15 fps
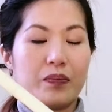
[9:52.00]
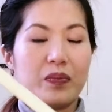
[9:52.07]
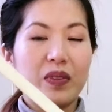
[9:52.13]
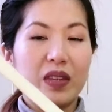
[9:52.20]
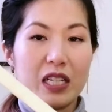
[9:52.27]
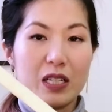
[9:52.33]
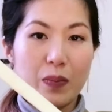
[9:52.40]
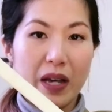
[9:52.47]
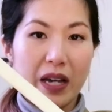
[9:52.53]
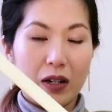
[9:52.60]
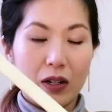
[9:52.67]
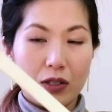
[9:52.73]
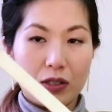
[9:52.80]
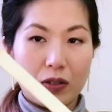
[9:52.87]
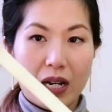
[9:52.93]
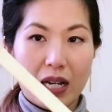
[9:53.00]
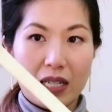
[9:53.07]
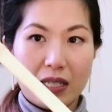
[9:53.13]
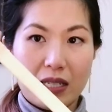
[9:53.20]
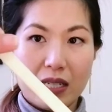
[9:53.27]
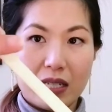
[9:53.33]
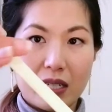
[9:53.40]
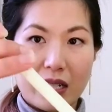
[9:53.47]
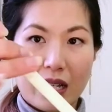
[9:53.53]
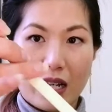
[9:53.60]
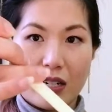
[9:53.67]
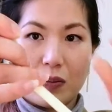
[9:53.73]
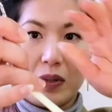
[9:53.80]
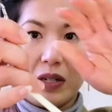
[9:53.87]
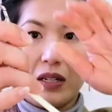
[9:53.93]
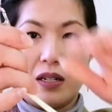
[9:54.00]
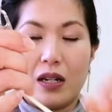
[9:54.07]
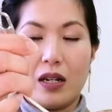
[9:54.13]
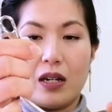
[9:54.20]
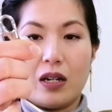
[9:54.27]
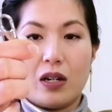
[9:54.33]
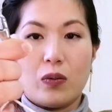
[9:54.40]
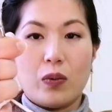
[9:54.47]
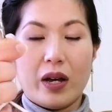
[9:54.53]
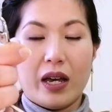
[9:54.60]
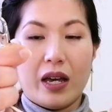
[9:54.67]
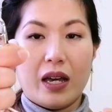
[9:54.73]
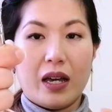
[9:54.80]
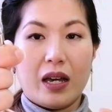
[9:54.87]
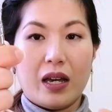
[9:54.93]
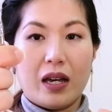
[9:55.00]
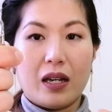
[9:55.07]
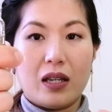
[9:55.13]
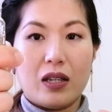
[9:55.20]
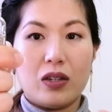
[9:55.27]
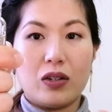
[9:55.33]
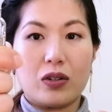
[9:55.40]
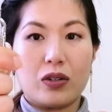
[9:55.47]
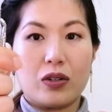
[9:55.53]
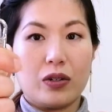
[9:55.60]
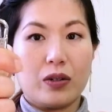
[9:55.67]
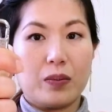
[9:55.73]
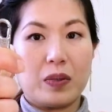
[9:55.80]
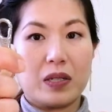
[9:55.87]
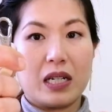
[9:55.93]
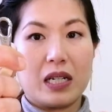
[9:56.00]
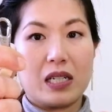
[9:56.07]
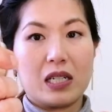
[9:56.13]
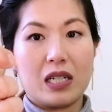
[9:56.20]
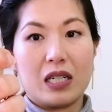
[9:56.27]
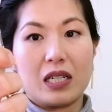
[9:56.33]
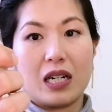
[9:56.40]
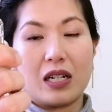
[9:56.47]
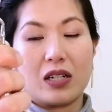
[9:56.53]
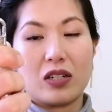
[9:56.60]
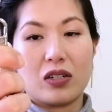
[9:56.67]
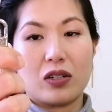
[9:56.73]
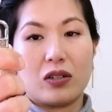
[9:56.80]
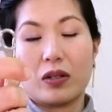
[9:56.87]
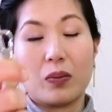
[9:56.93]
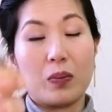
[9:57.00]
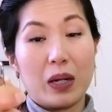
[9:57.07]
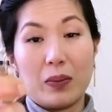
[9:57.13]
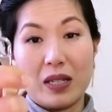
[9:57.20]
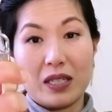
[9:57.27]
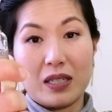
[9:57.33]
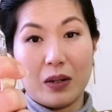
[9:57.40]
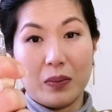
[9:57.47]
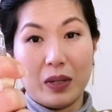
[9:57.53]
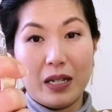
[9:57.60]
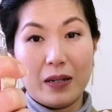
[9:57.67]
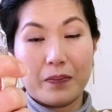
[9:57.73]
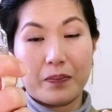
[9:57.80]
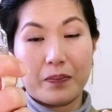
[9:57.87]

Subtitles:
This bag also has this attachment where you could potentially attach the baby's dummy.